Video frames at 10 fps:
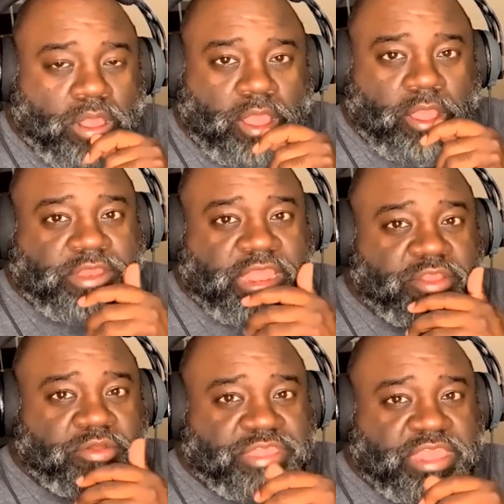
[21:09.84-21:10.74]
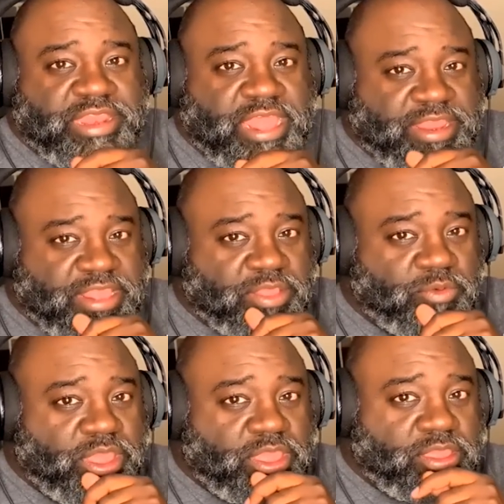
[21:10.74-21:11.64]
I thought he was going to say he died
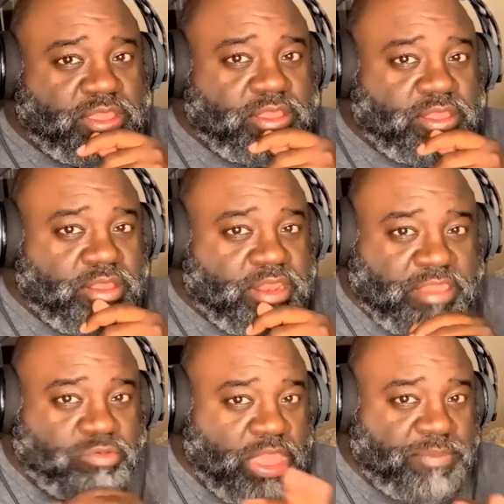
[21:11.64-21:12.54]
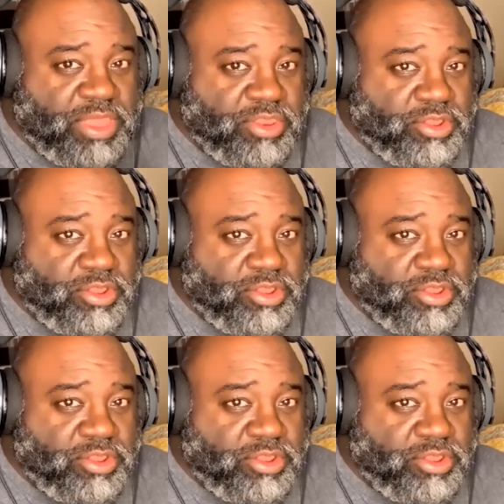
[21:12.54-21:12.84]
anyway. That's way better.